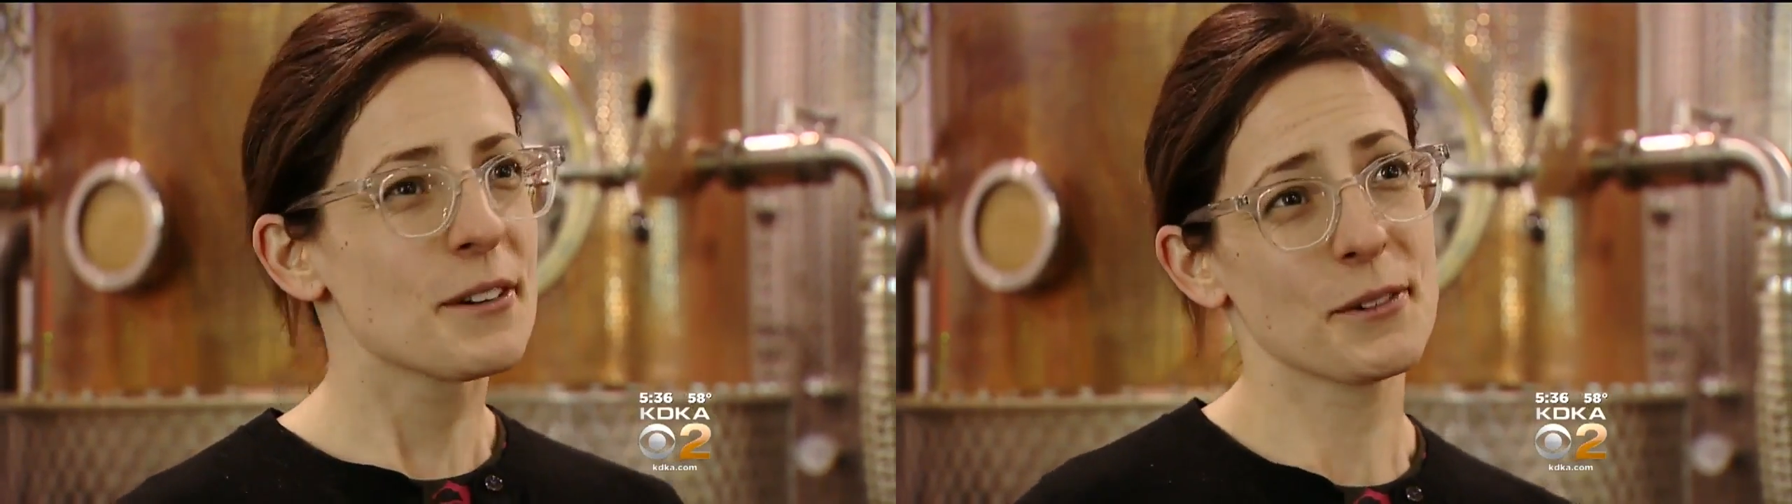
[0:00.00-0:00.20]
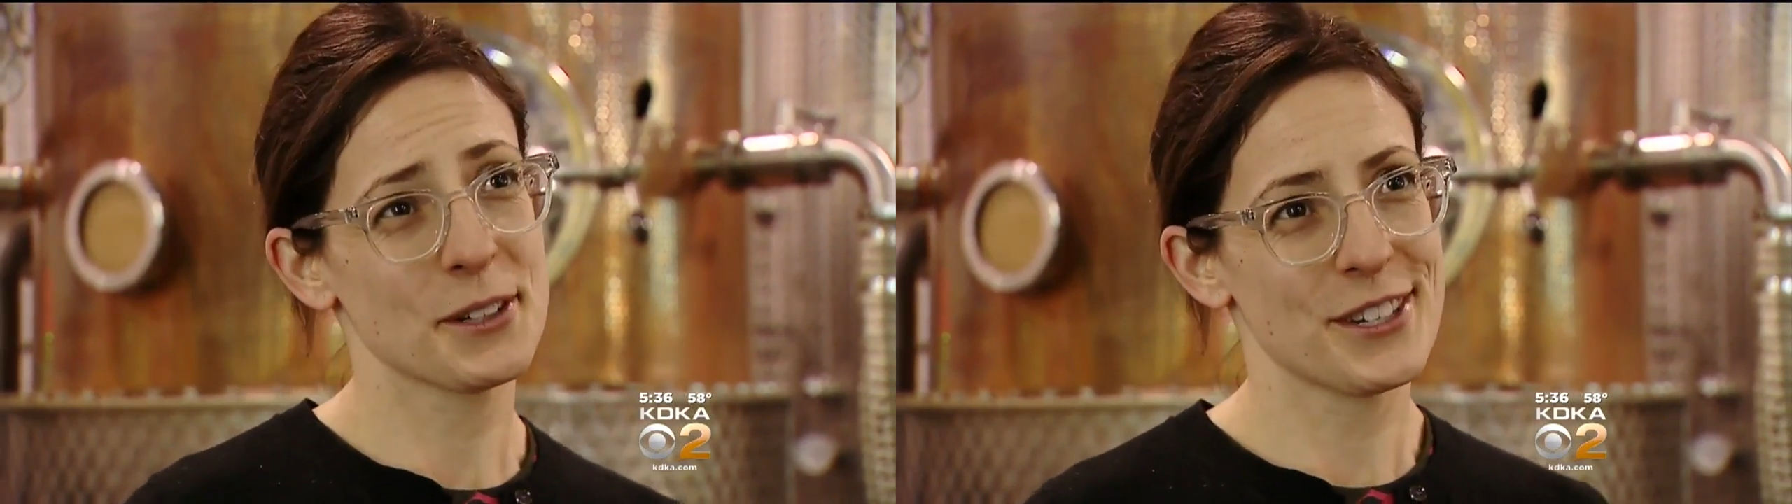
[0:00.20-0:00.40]

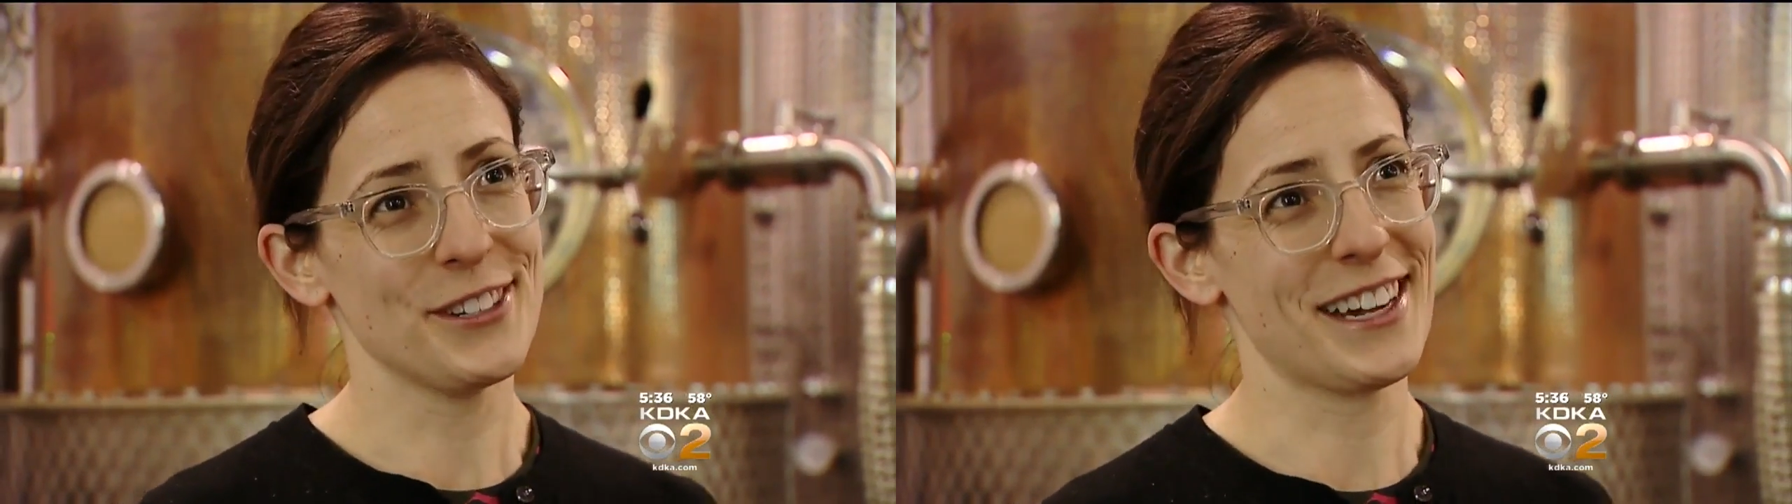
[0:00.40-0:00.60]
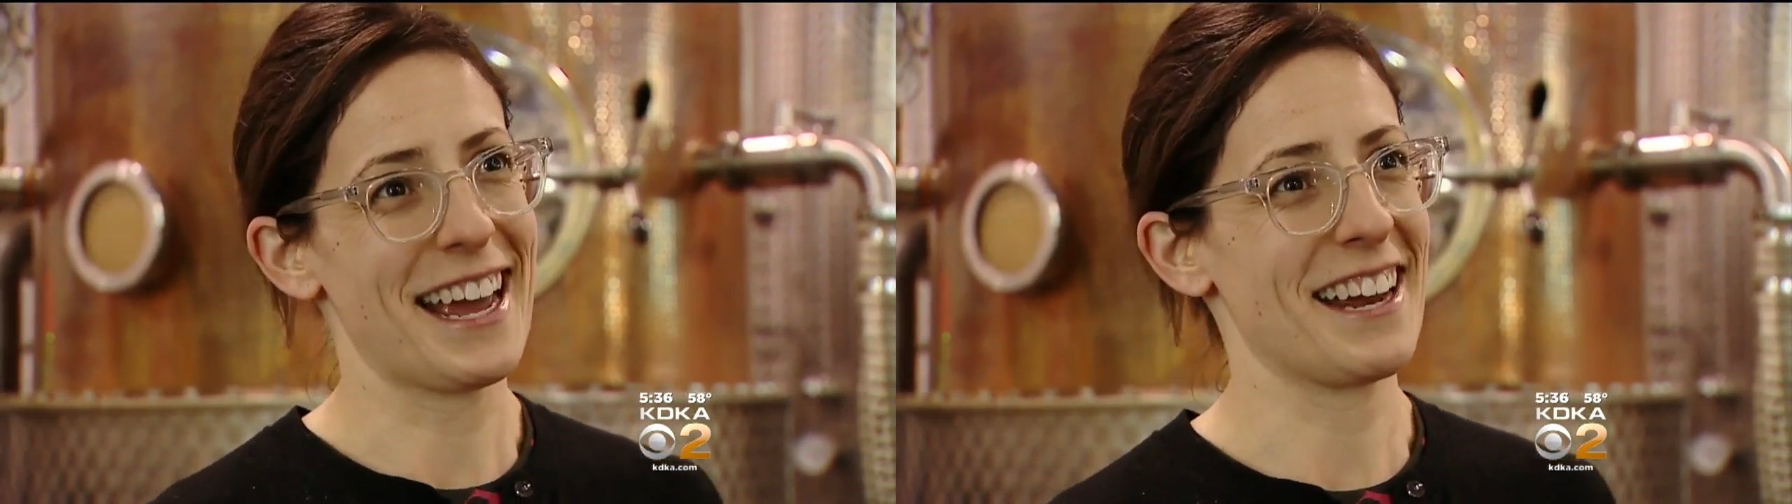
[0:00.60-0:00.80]
we're
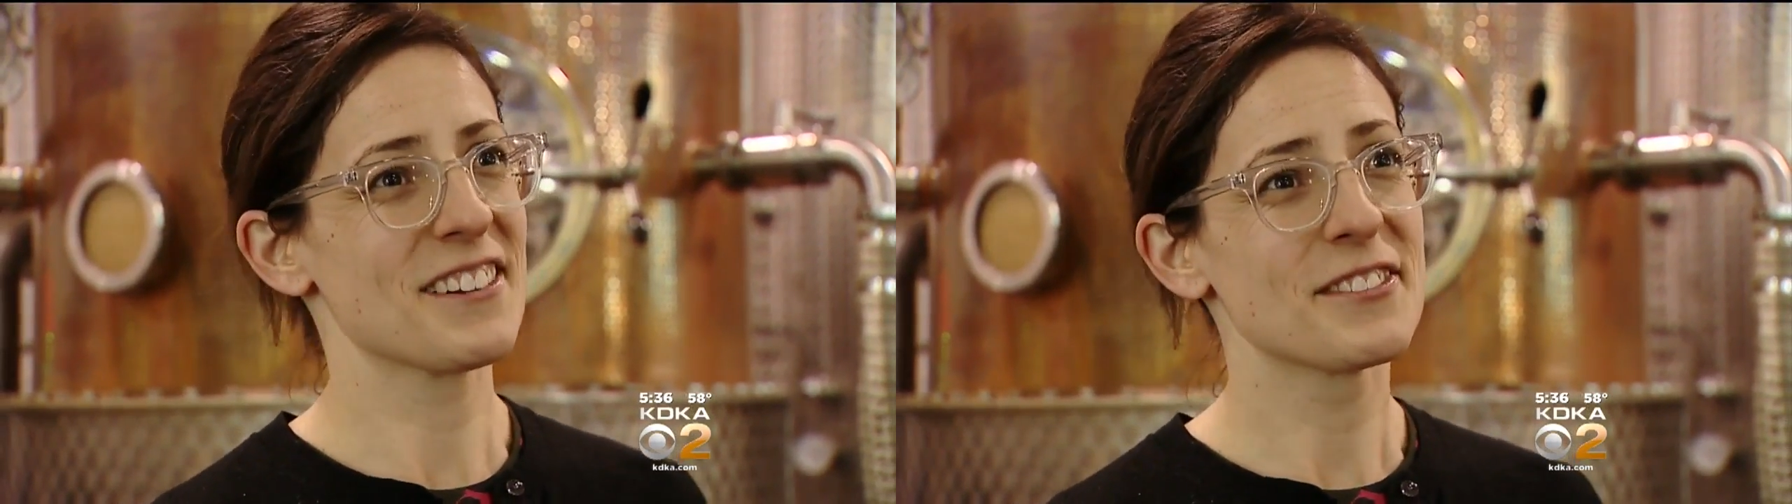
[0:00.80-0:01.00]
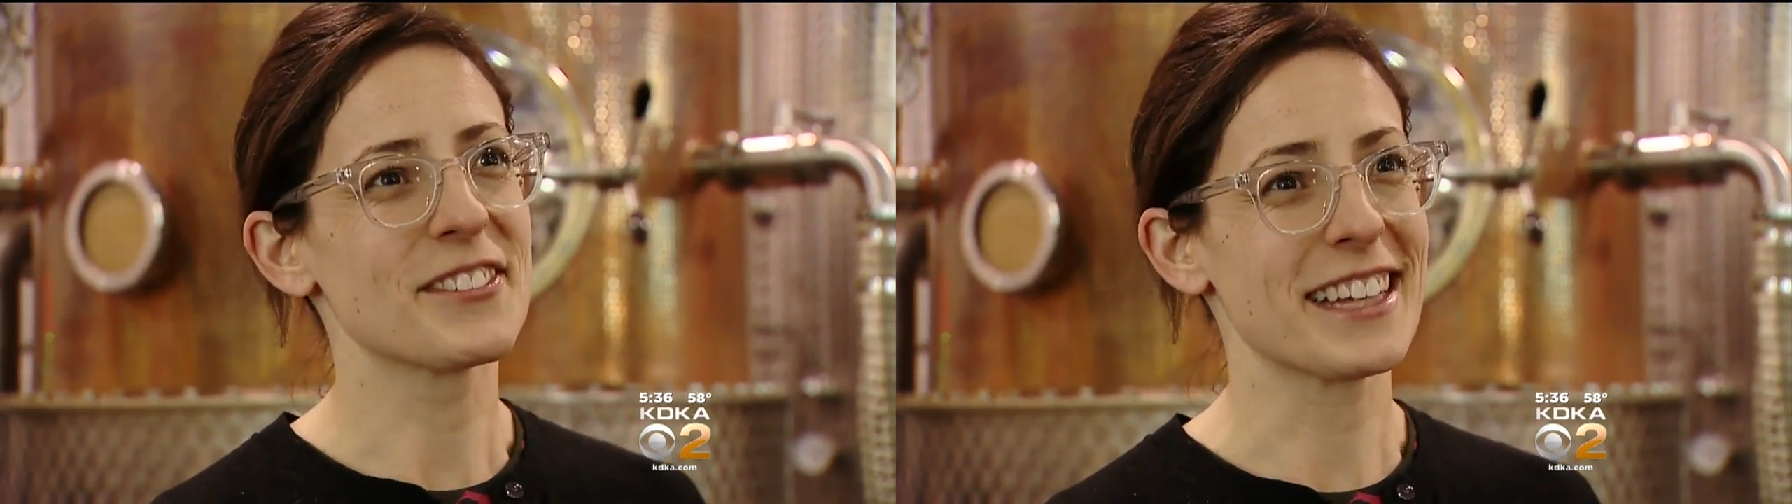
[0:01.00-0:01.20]
doing it,
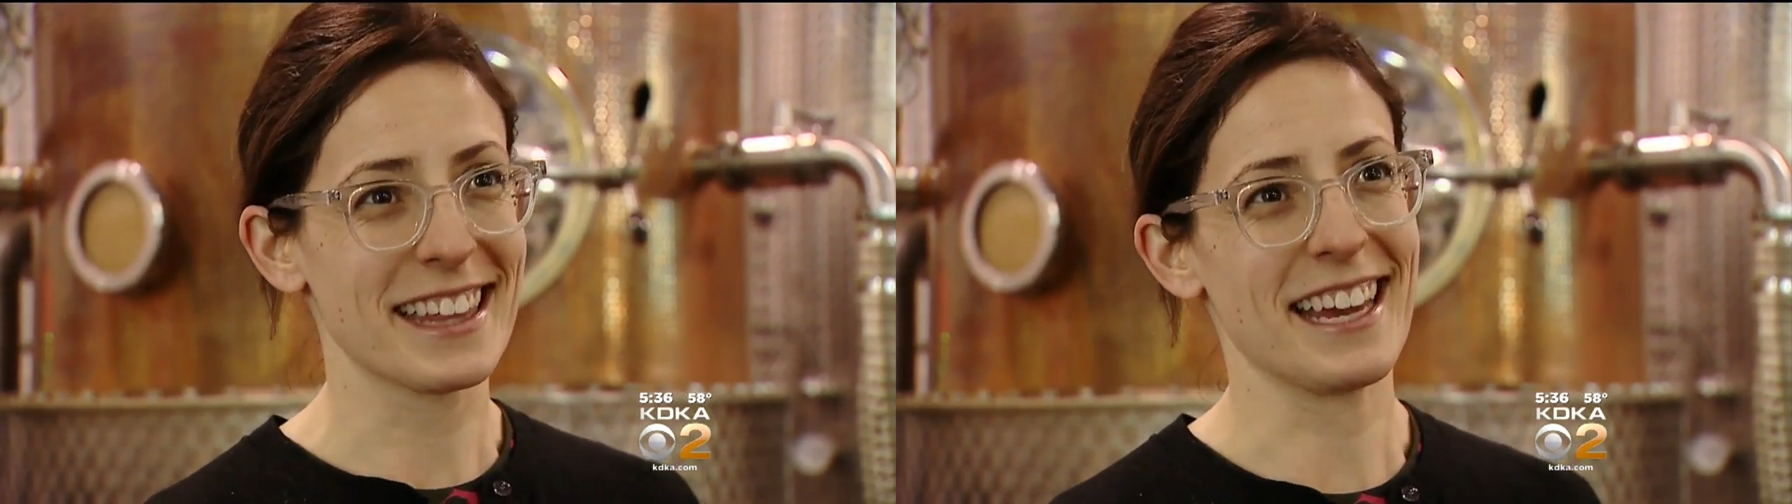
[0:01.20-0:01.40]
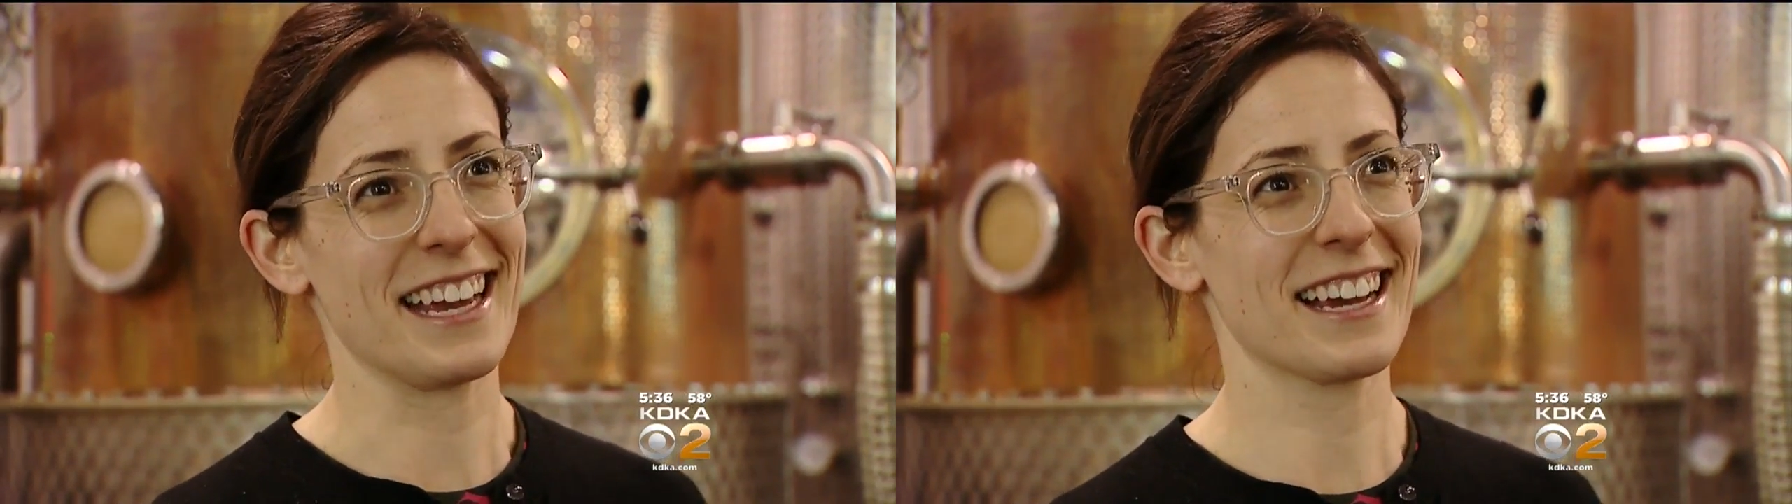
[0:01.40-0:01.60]
we
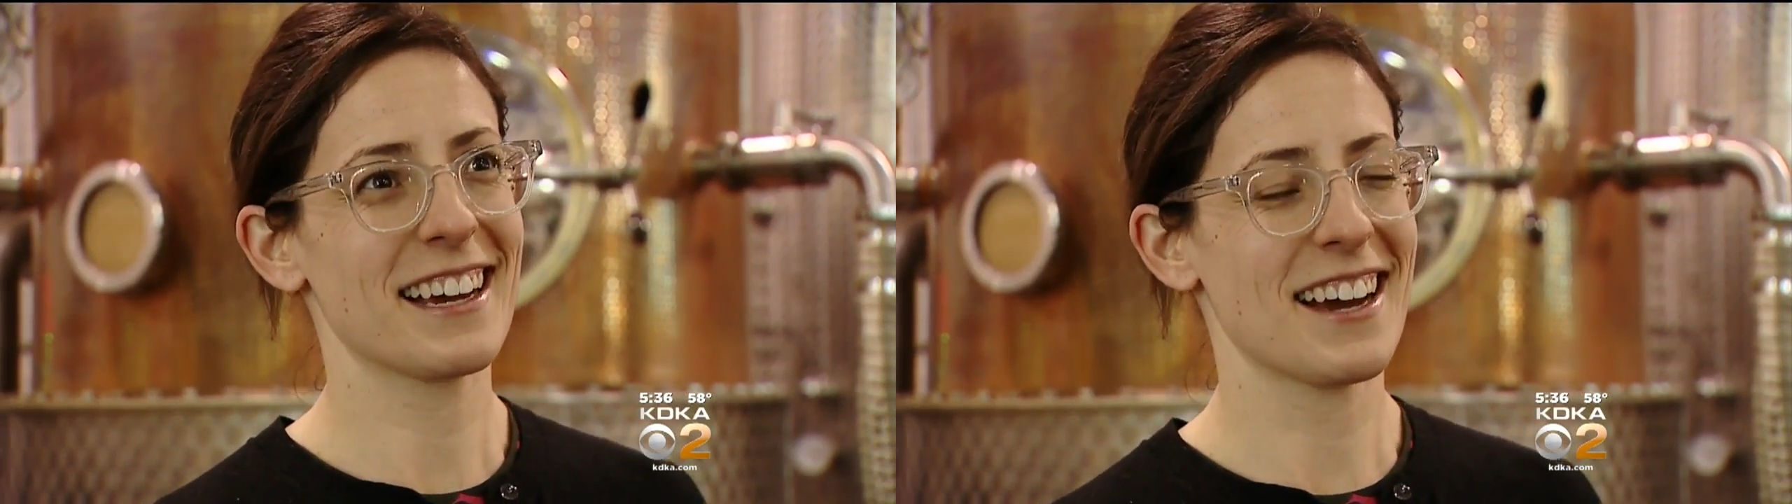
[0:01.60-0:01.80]
think